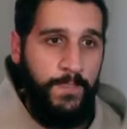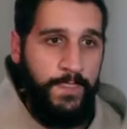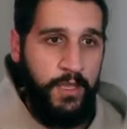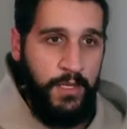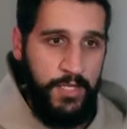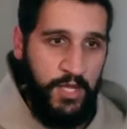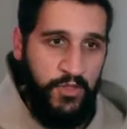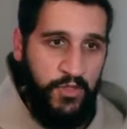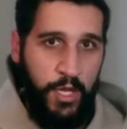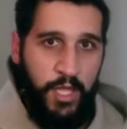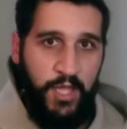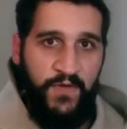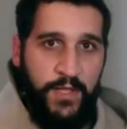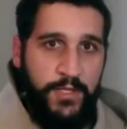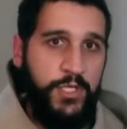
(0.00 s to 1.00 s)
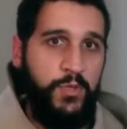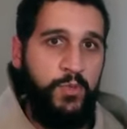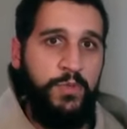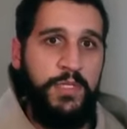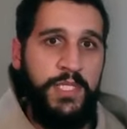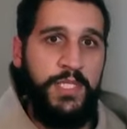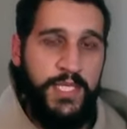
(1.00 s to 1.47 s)
Because I thought if I just
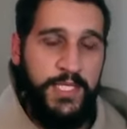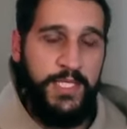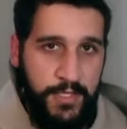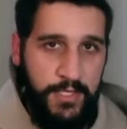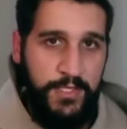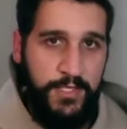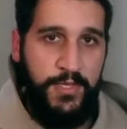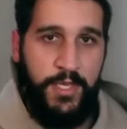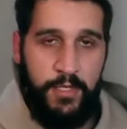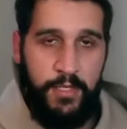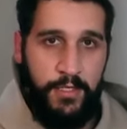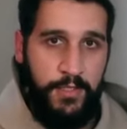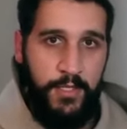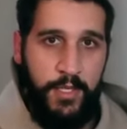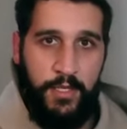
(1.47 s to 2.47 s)
release these things,